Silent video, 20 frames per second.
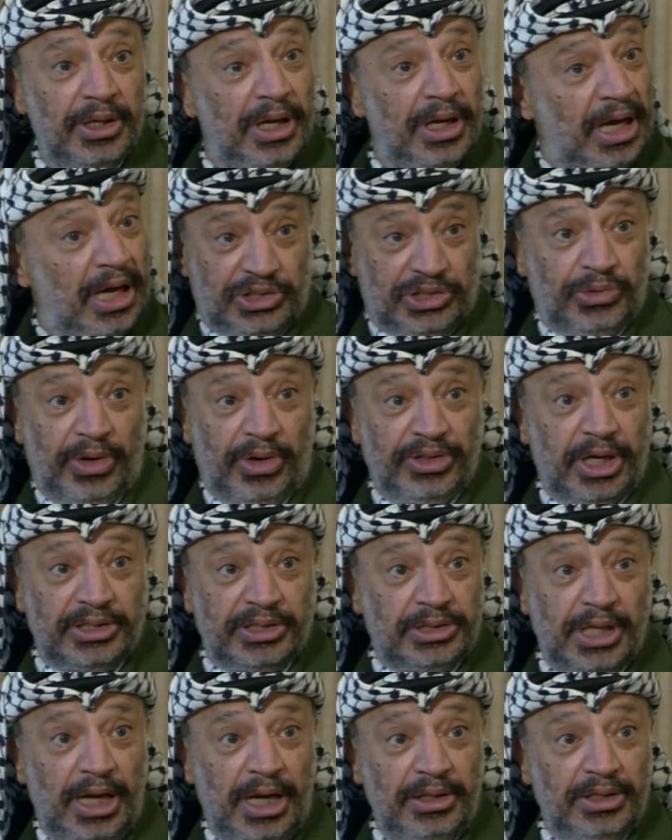has to
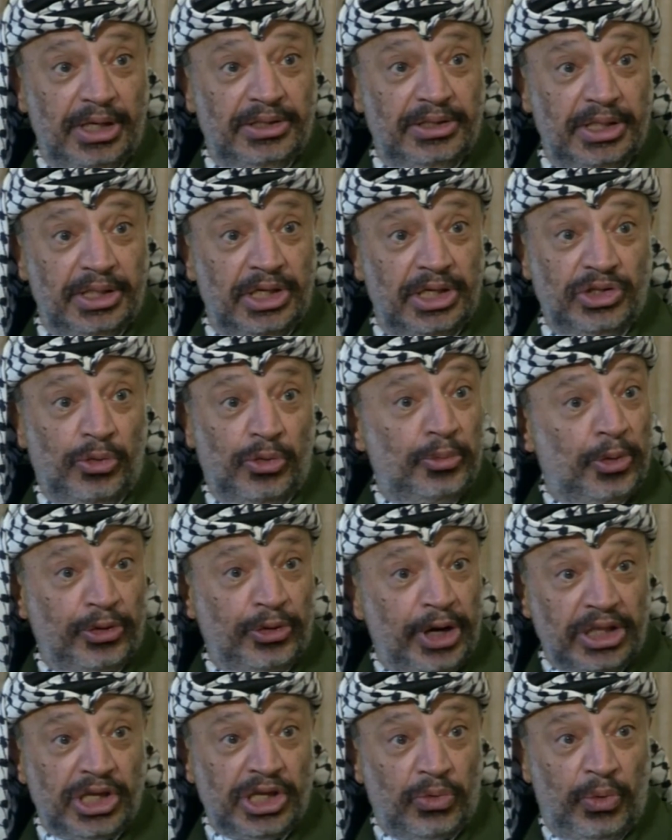understand it is a
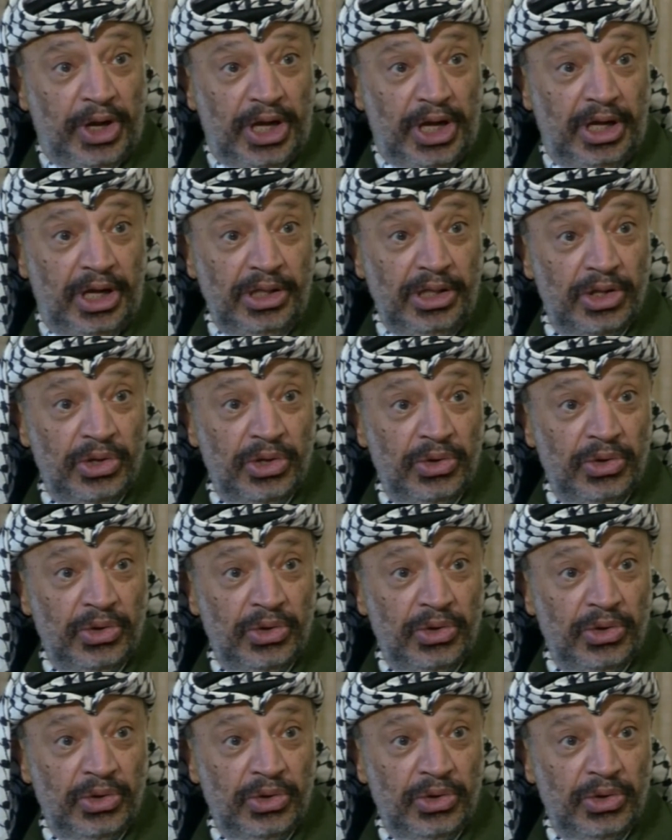democratic way